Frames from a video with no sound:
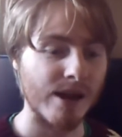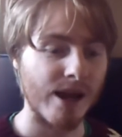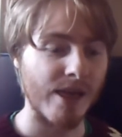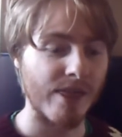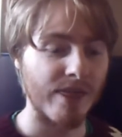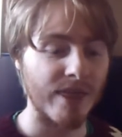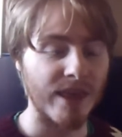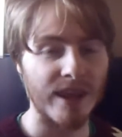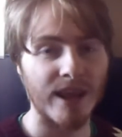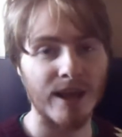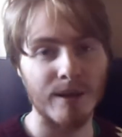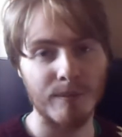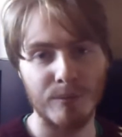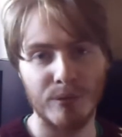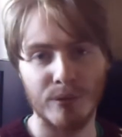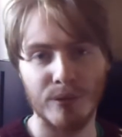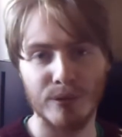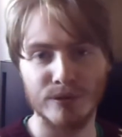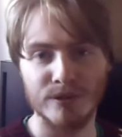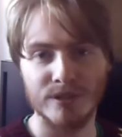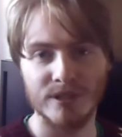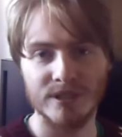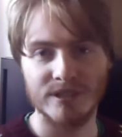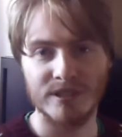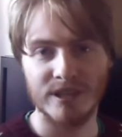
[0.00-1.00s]
and then I
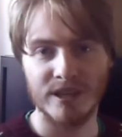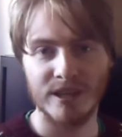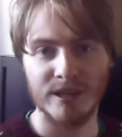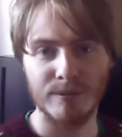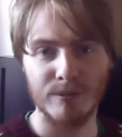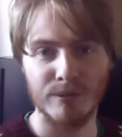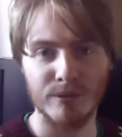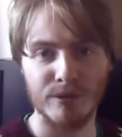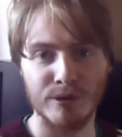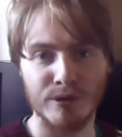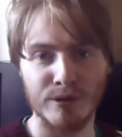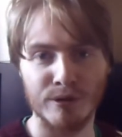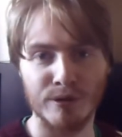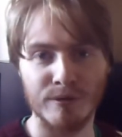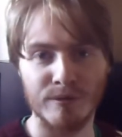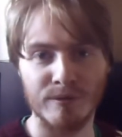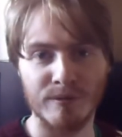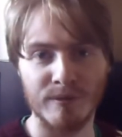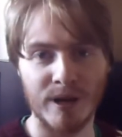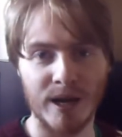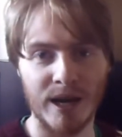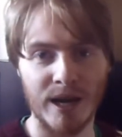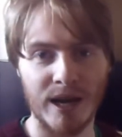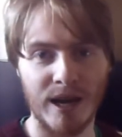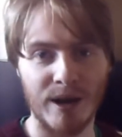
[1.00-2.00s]
brought to the table that
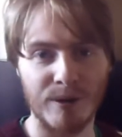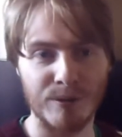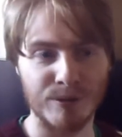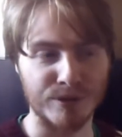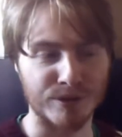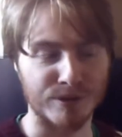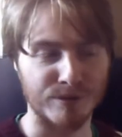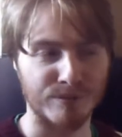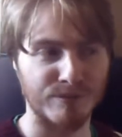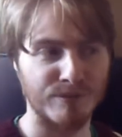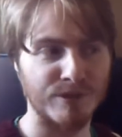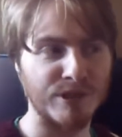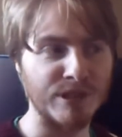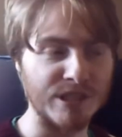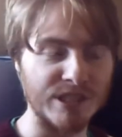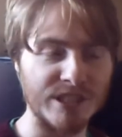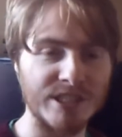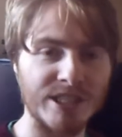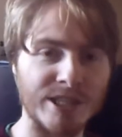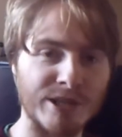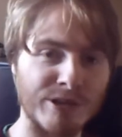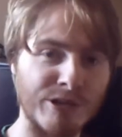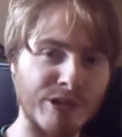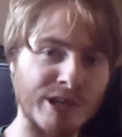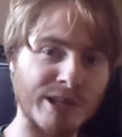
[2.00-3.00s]
I was
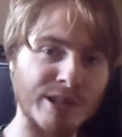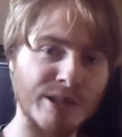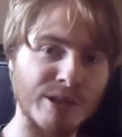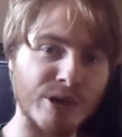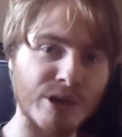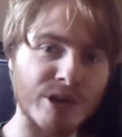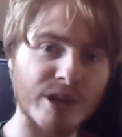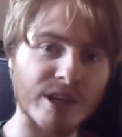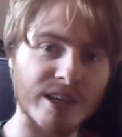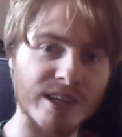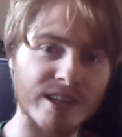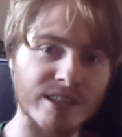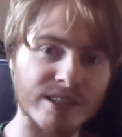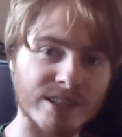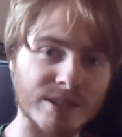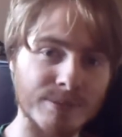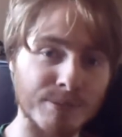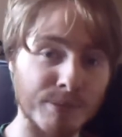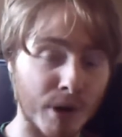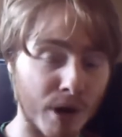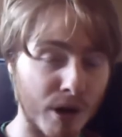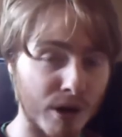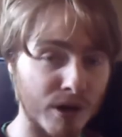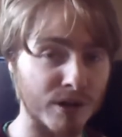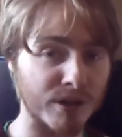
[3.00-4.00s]
considering looking into
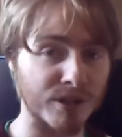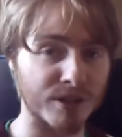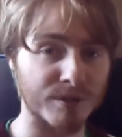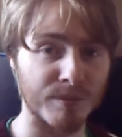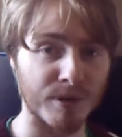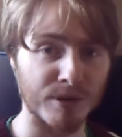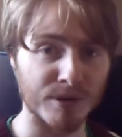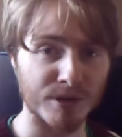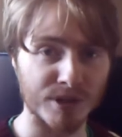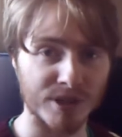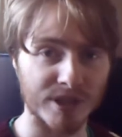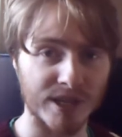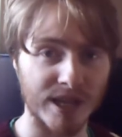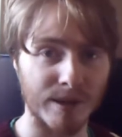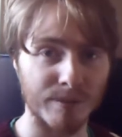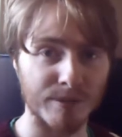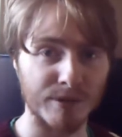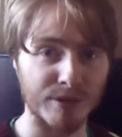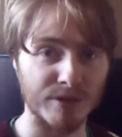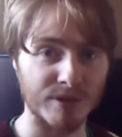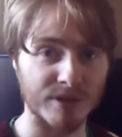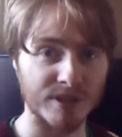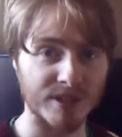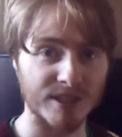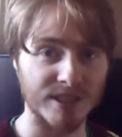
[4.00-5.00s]
markerless motion
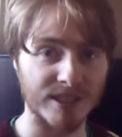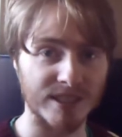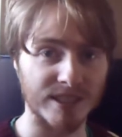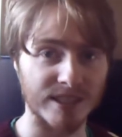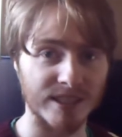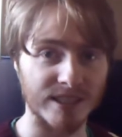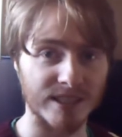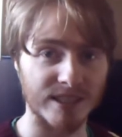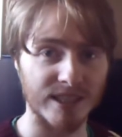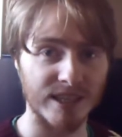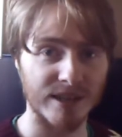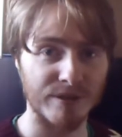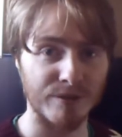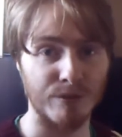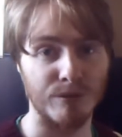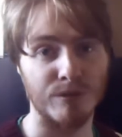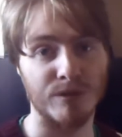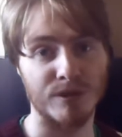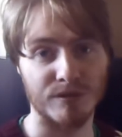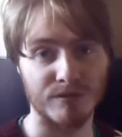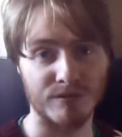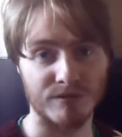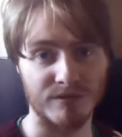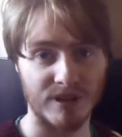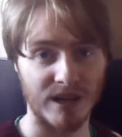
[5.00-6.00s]
capture and seeing if it
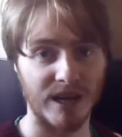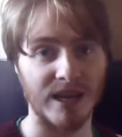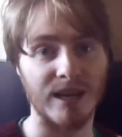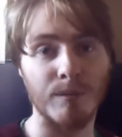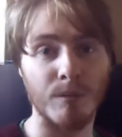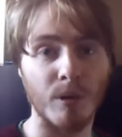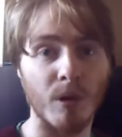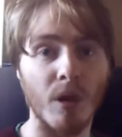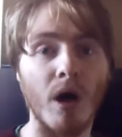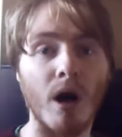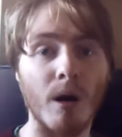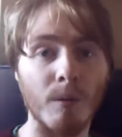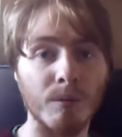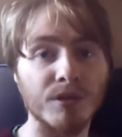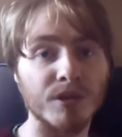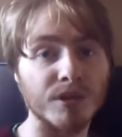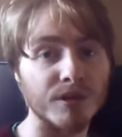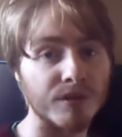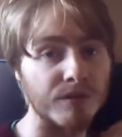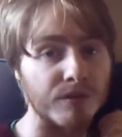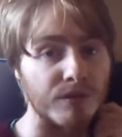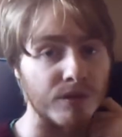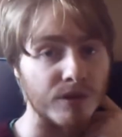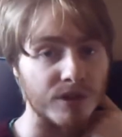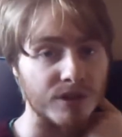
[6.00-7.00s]
was a viable
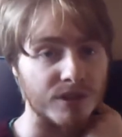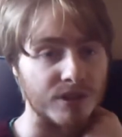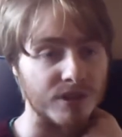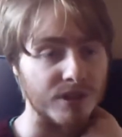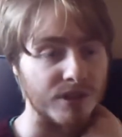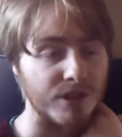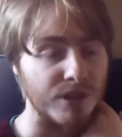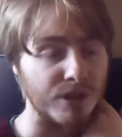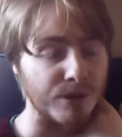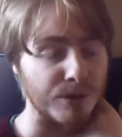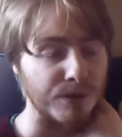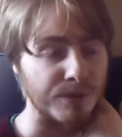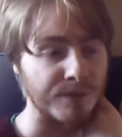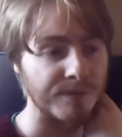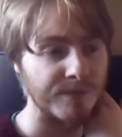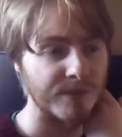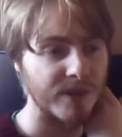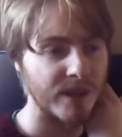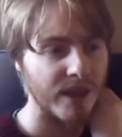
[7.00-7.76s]
option for us to do.